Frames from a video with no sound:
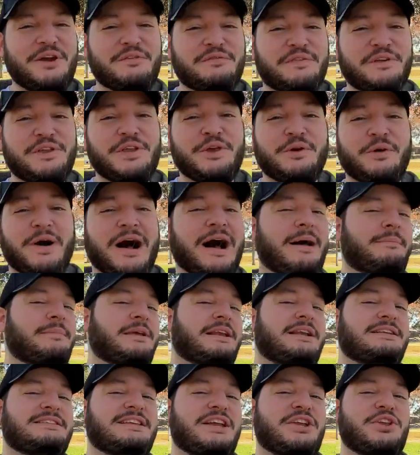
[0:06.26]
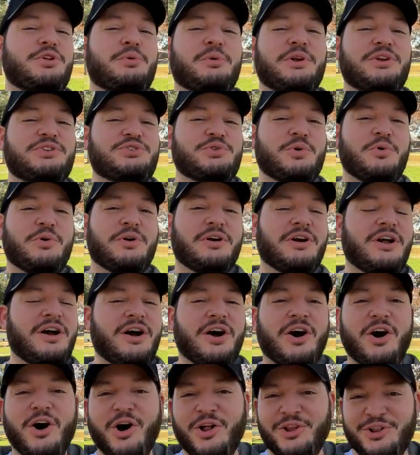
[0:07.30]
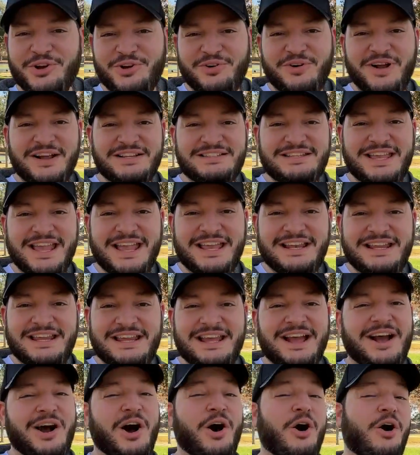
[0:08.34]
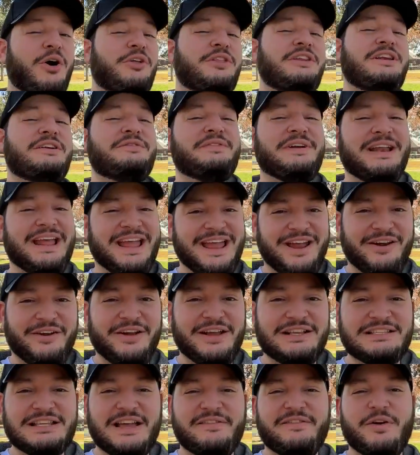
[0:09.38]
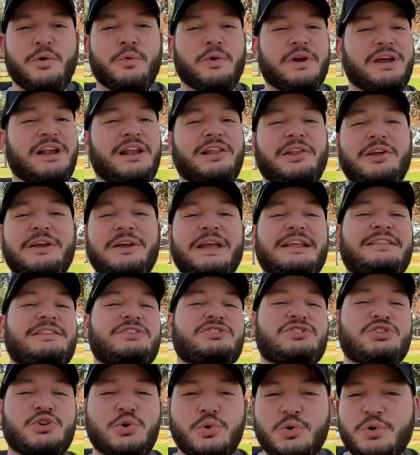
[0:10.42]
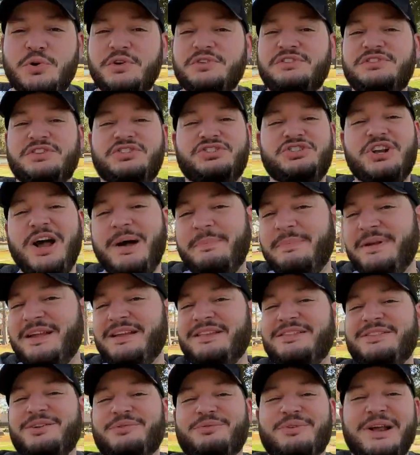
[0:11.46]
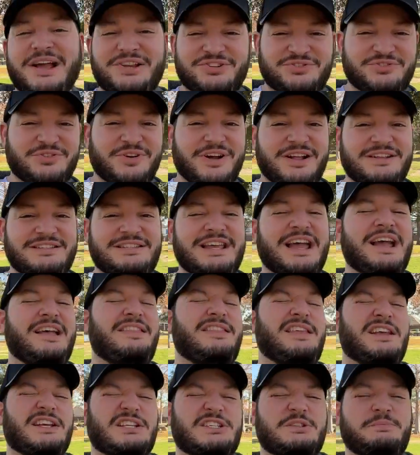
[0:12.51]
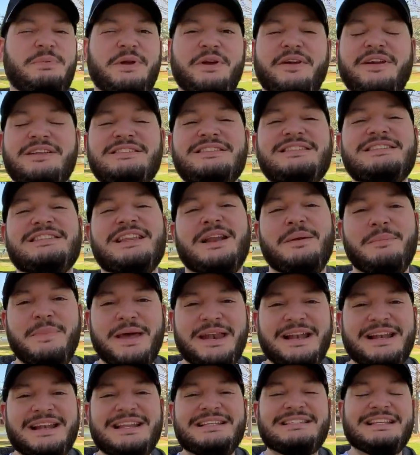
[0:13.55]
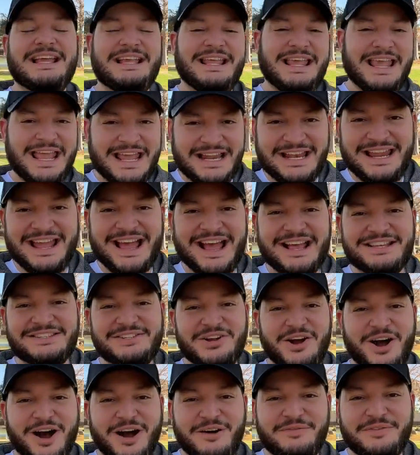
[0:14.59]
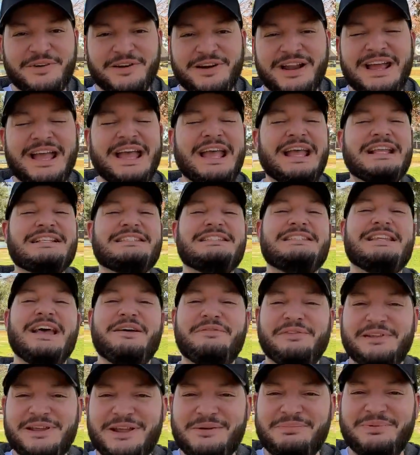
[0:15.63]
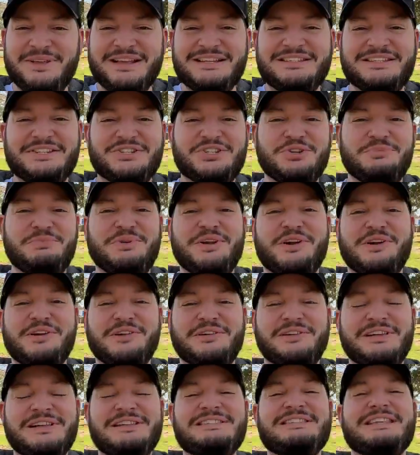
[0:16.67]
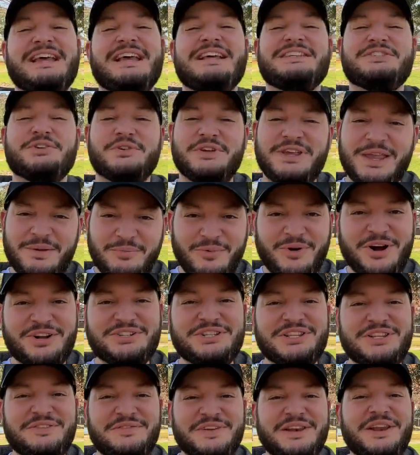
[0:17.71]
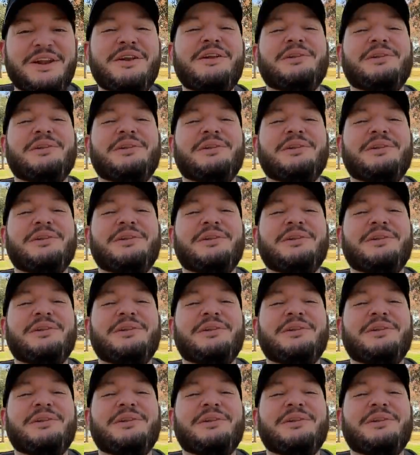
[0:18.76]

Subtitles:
for you. I'm gonna take you on a tour all across Katy, all the different areas of it. We're gonna look at the schools, the shopping, the restaurants, the experiences and amenities that Katy has to offer. It's definitely a place that should be on our list, so keep watching the video to